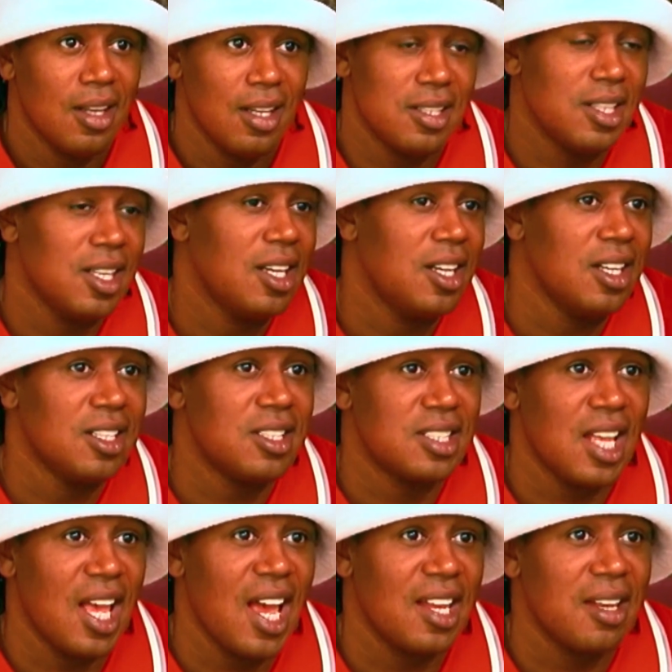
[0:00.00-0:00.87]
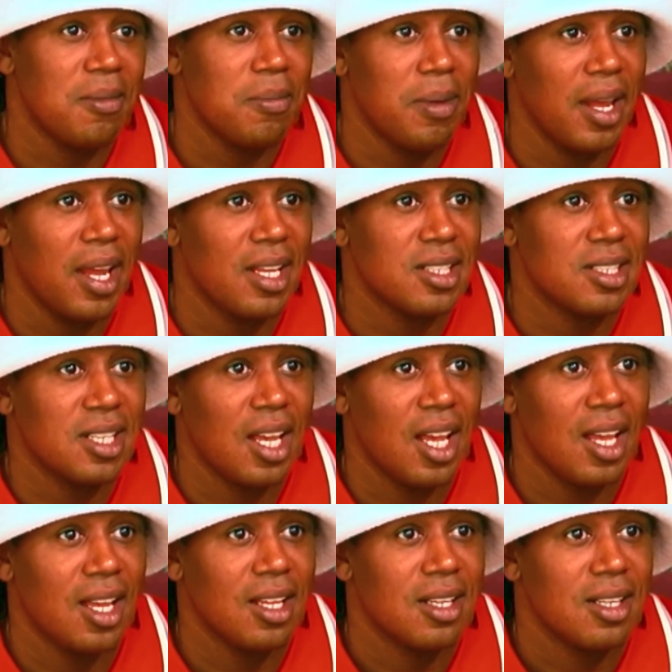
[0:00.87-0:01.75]
There's a good side and a bad
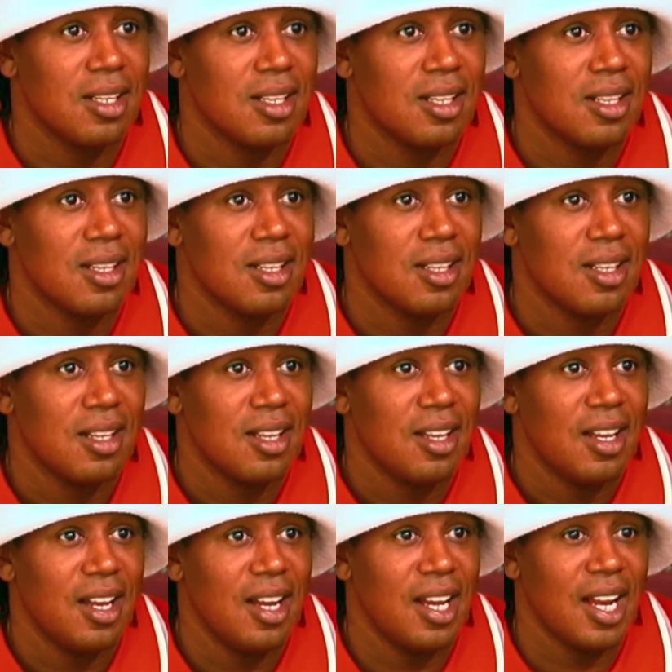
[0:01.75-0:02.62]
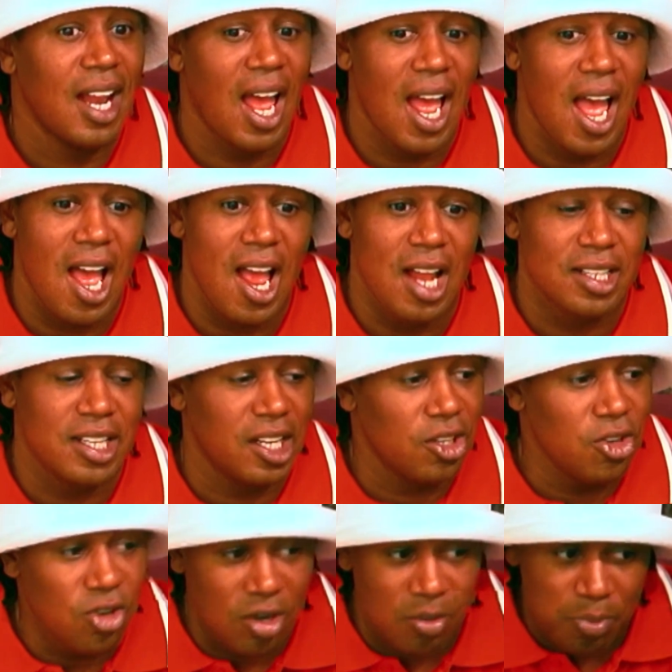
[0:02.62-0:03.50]
side. And I, I
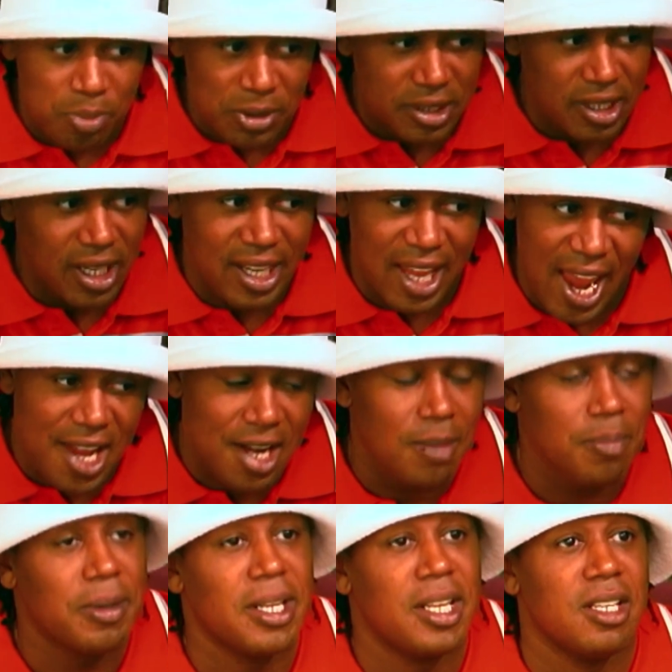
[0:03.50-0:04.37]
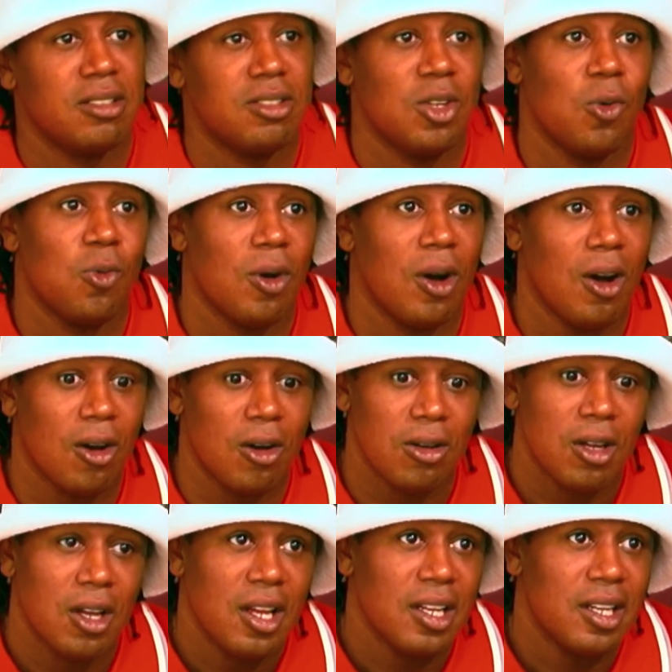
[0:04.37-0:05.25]
think you can push a cat up against the
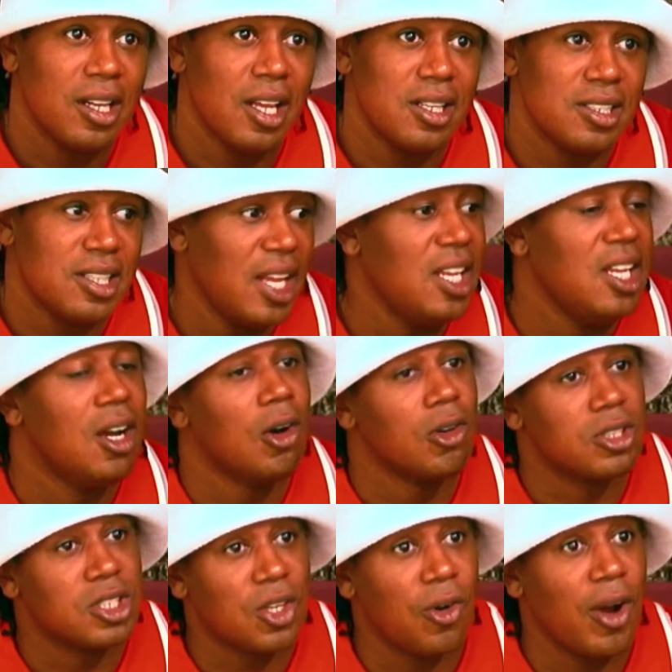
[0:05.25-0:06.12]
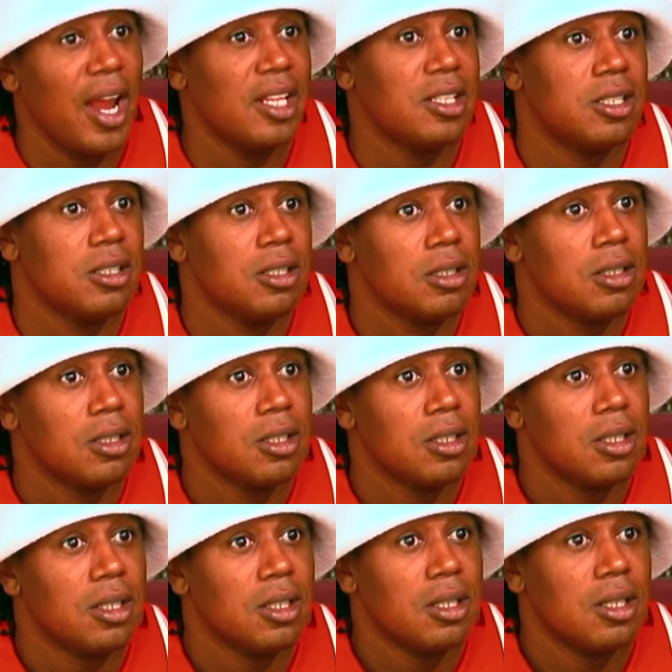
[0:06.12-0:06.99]
wall, they say he going to scratch
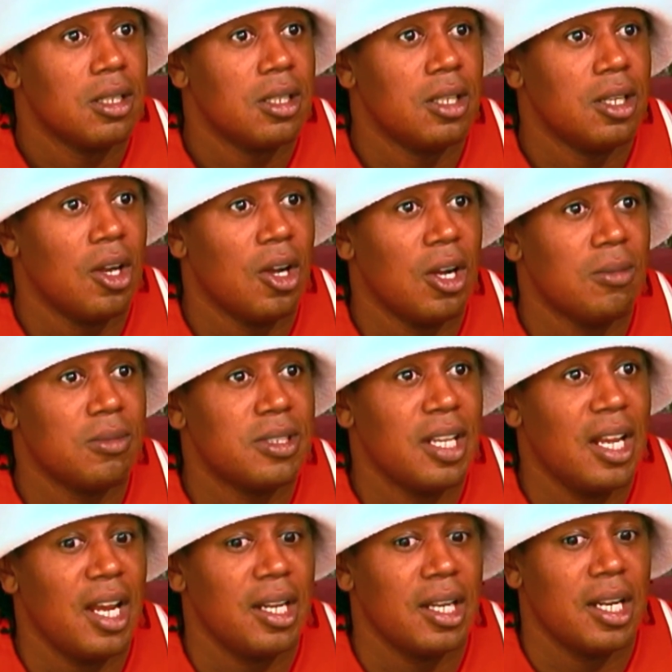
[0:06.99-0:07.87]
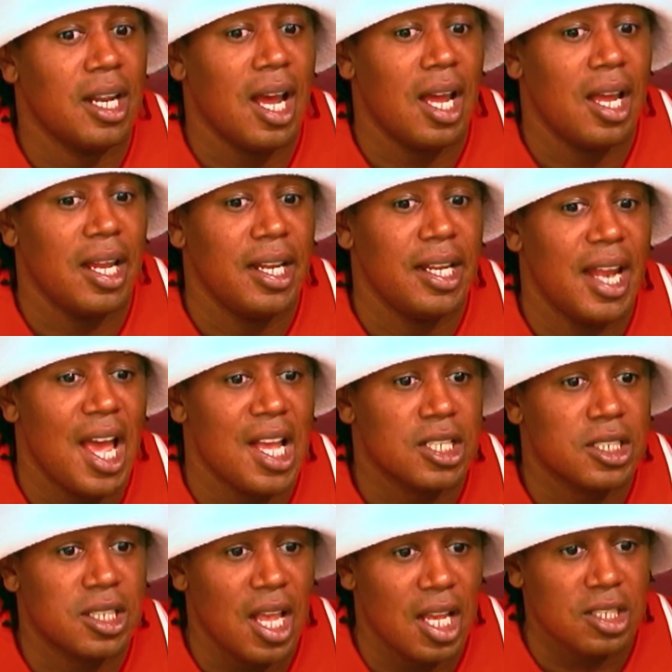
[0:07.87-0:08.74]
you know what I'm saying? And I and
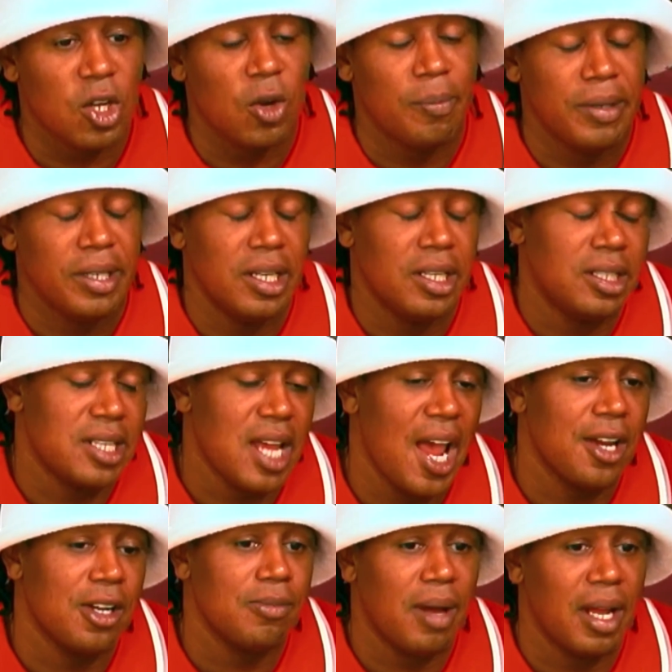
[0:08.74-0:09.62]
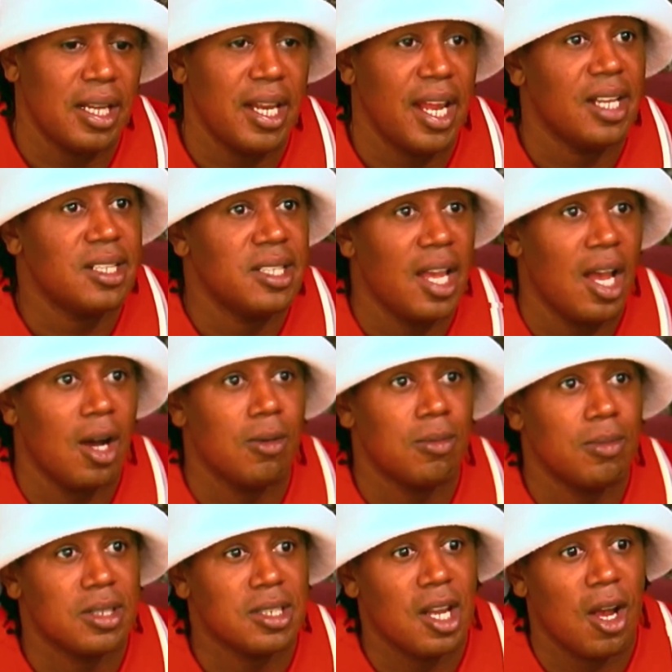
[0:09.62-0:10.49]
that's that's gonna be the title of my next
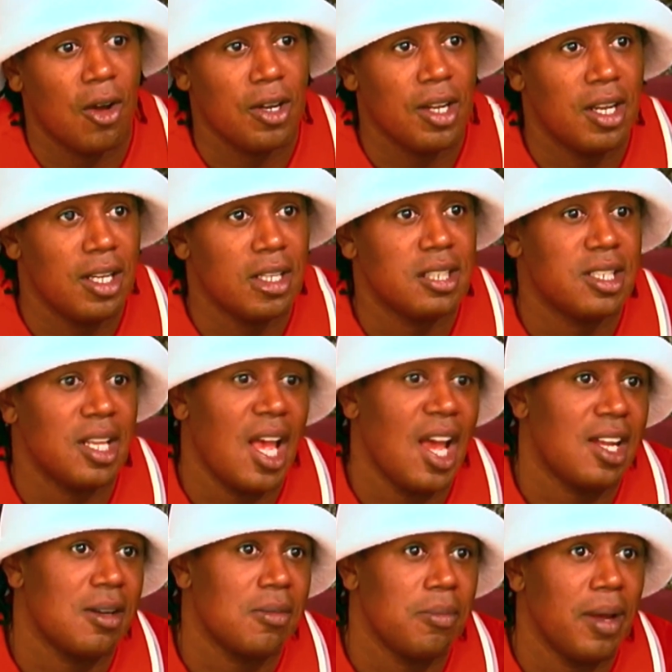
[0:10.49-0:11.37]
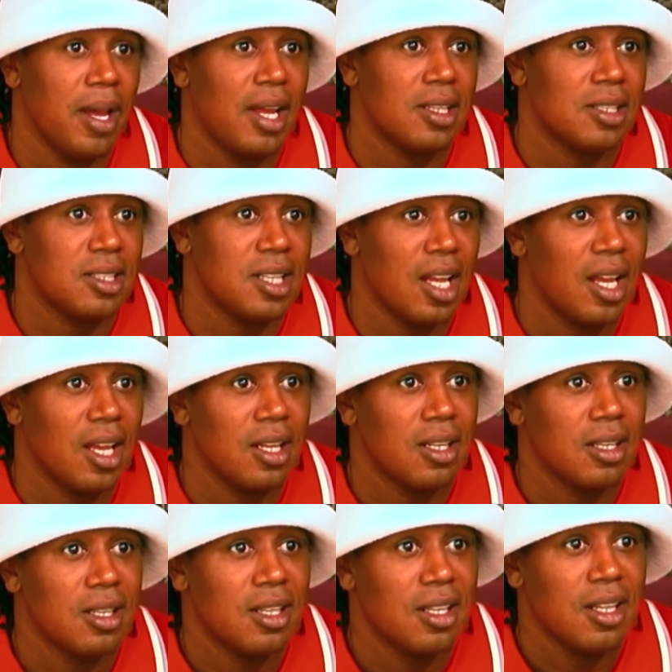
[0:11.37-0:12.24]
album. It's called The Good Side and the Bad Side.
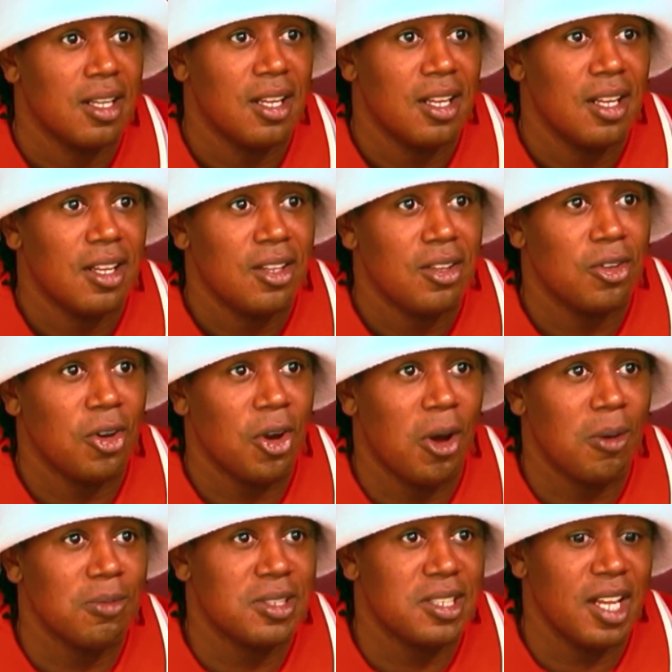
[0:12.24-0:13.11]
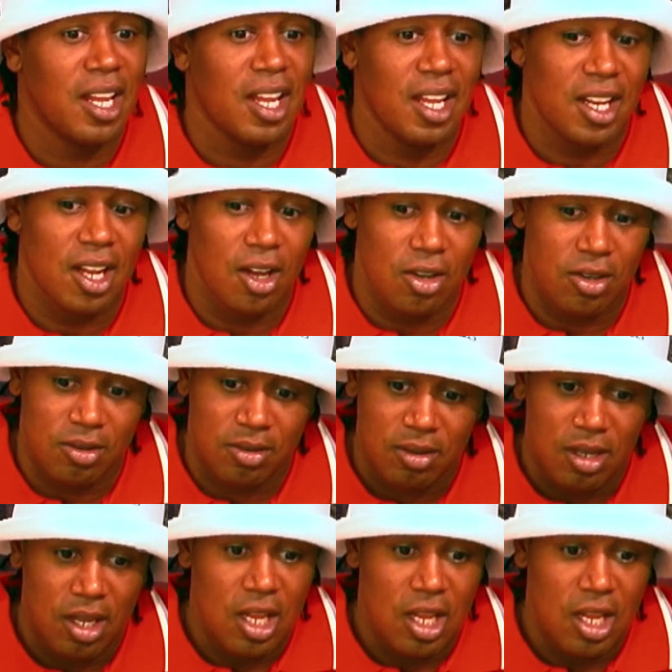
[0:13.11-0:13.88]
You know what I'm saying? Uh,